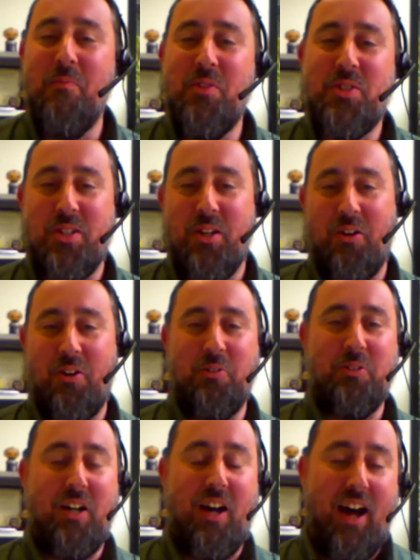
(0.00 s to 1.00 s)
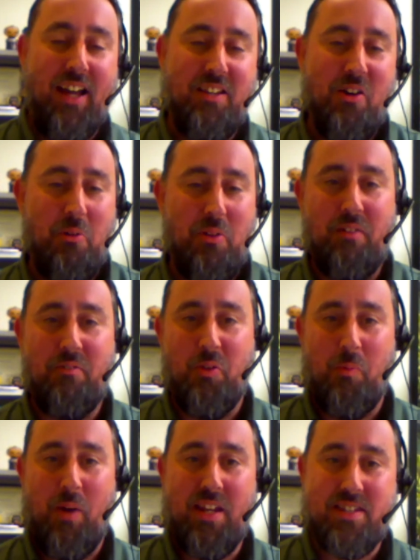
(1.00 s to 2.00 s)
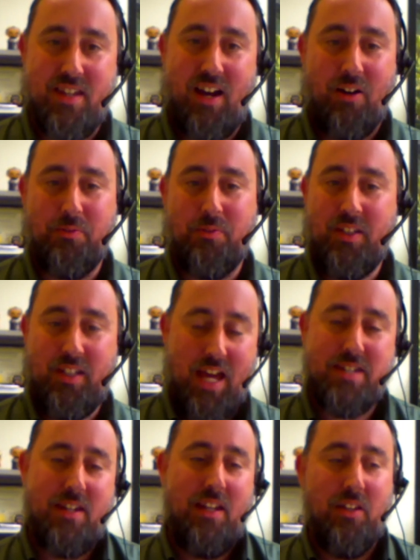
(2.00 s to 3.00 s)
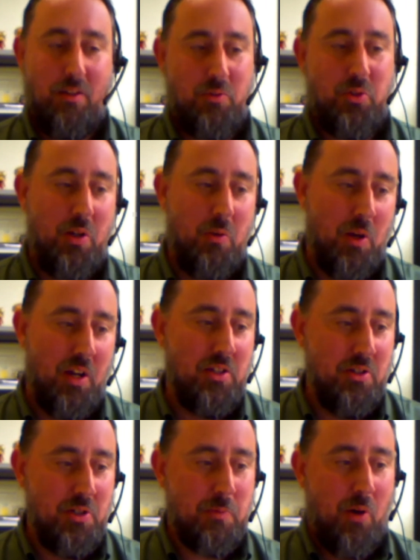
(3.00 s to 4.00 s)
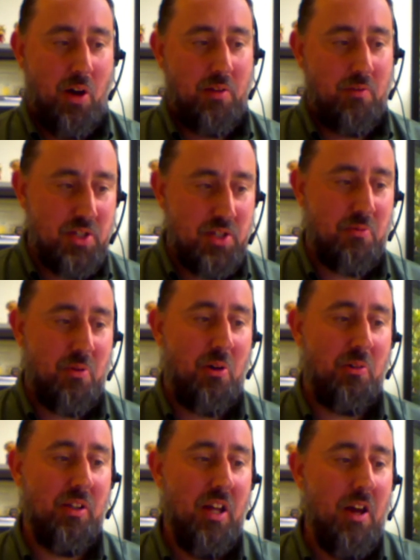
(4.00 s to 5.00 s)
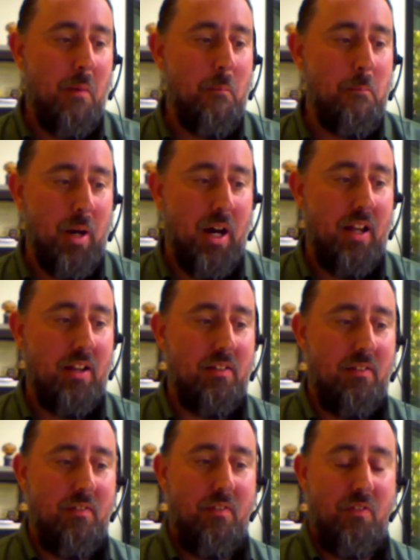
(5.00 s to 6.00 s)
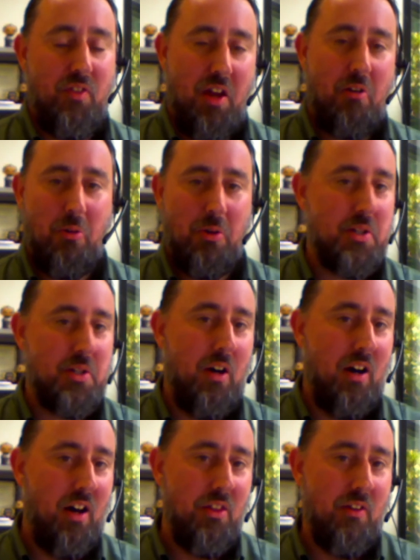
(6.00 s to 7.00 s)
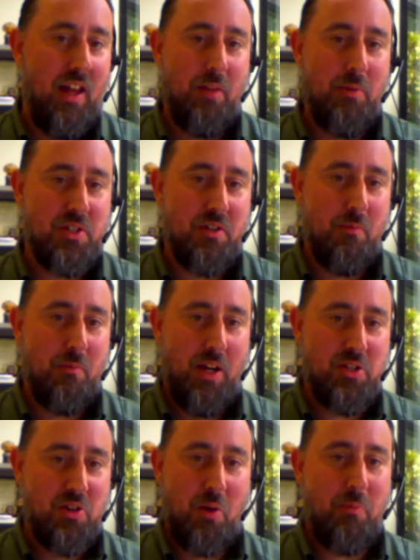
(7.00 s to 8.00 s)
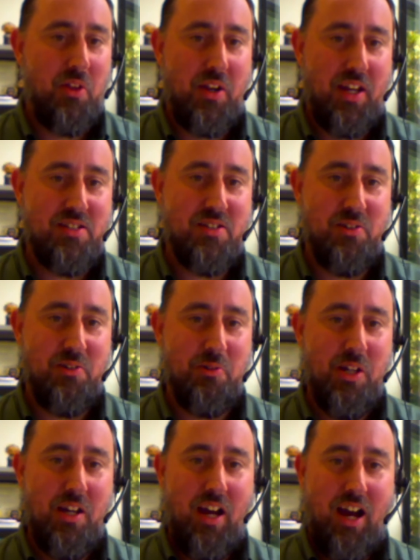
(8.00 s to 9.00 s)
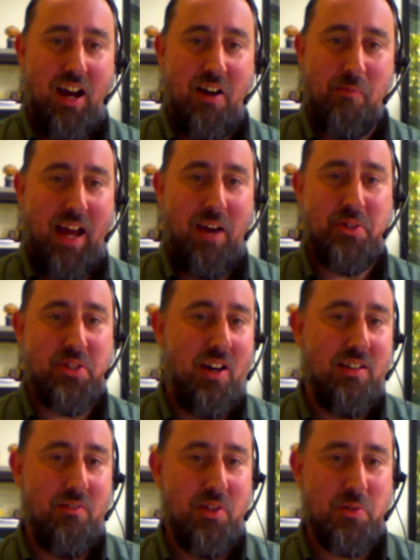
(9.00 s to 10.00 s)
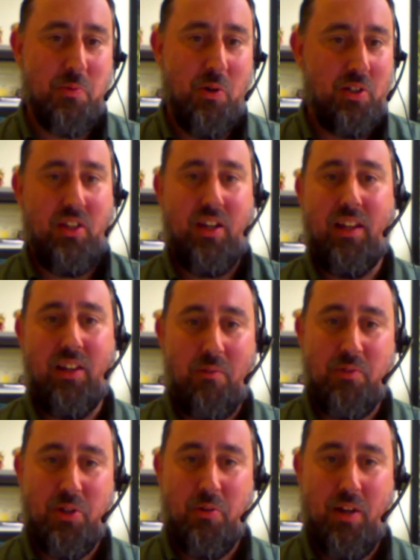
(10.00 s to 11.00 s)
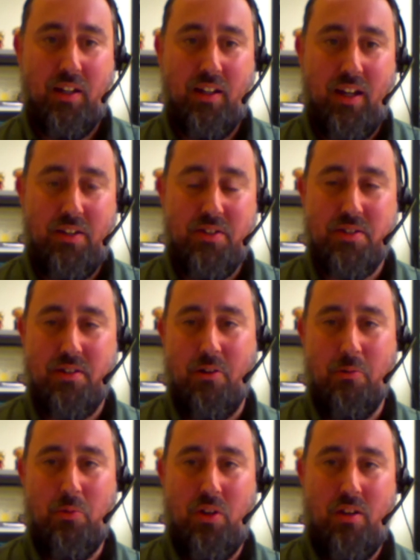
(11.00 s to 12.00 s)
So I know that for myself, yes, I love doing what I do as part of this role, but there are also other elements of my job that I do outside of this work that I love doing. And so